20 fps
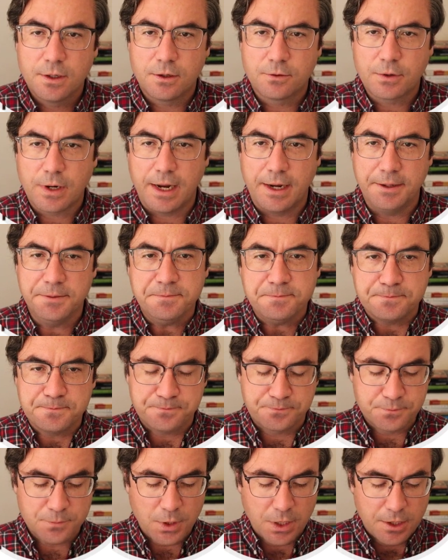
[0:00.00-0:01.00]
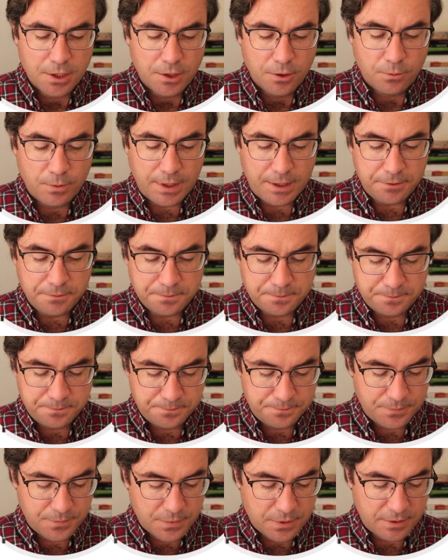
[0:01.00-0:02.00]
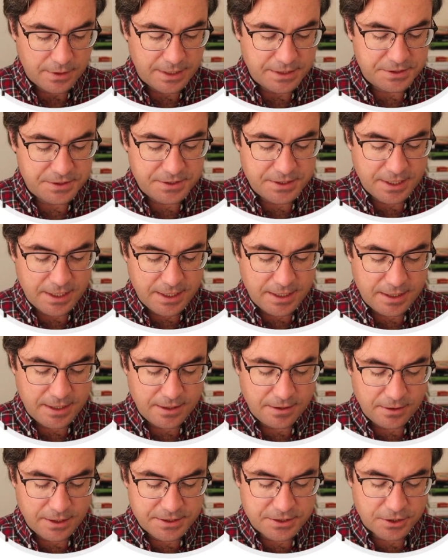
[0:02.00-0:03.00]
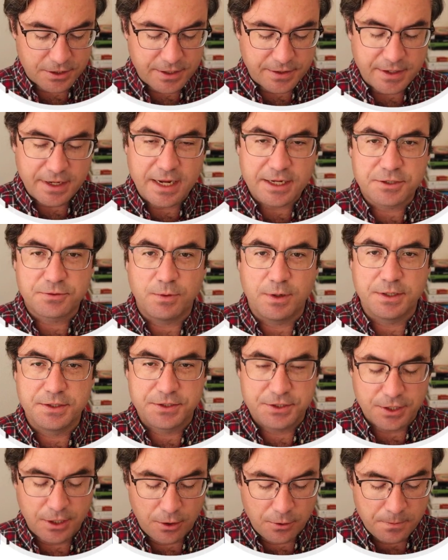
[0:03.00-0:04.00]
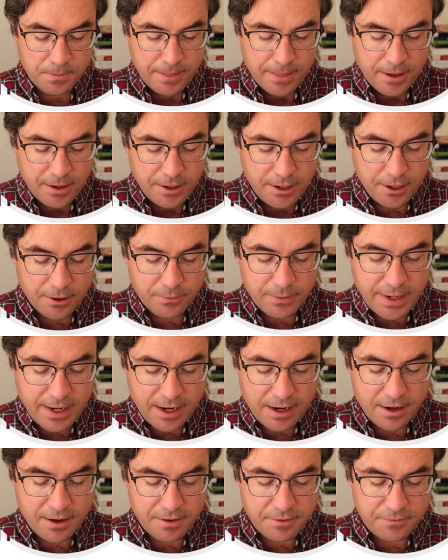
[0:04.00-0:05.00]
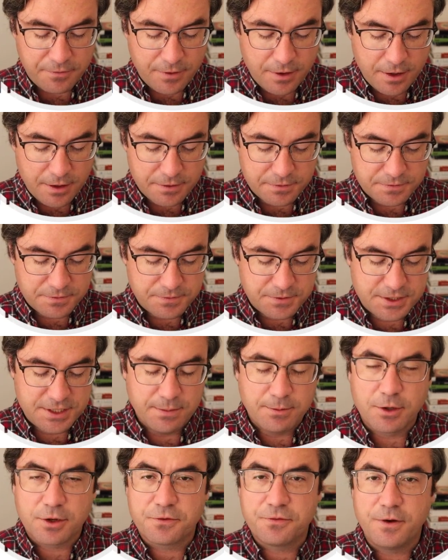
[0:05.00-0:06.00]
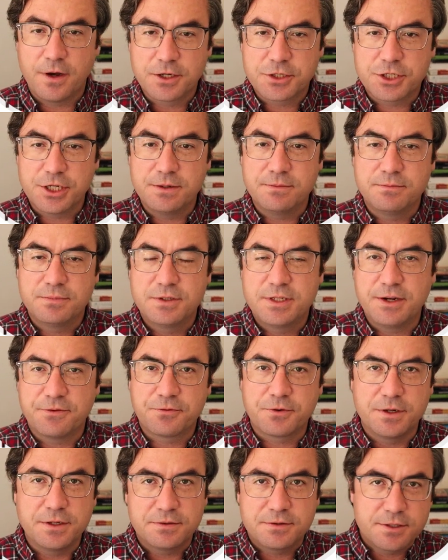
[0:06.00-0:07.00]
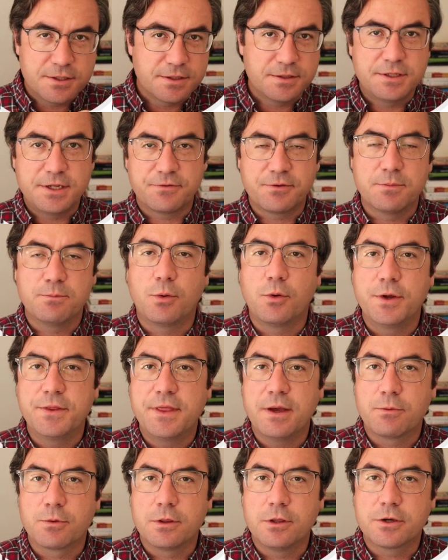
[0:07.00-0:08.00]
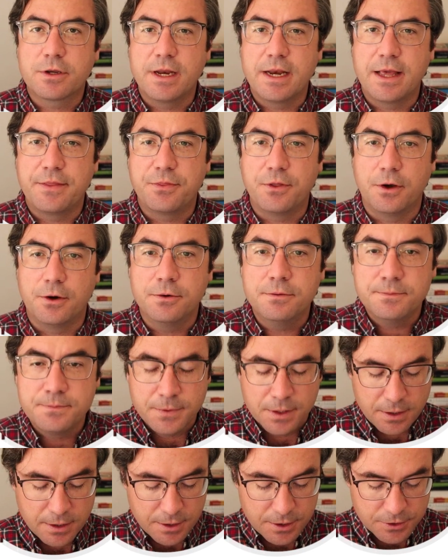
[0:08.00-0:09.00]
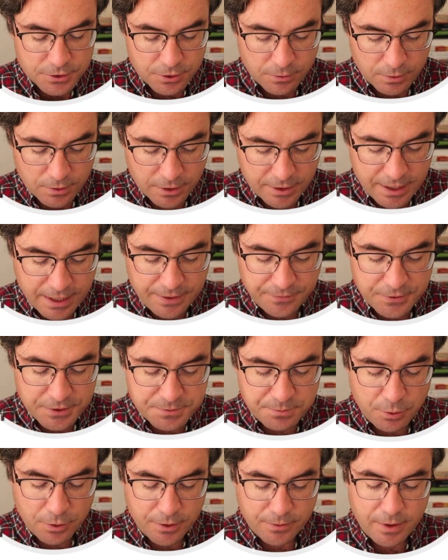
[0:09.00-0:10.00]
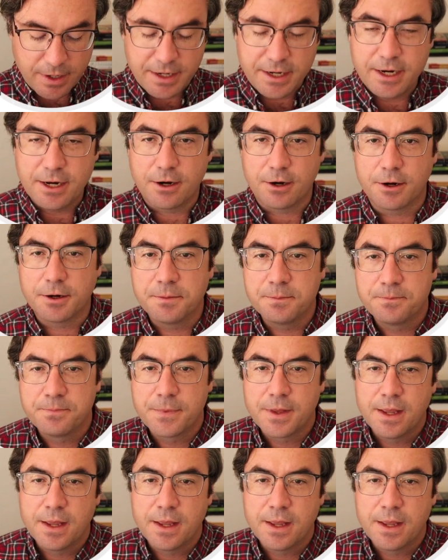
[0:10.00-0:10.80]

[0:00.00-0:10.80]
Okay. Well, let's look at the next one. So here we have a similar function, different point that we're looking at though. So we're looking at this point right here.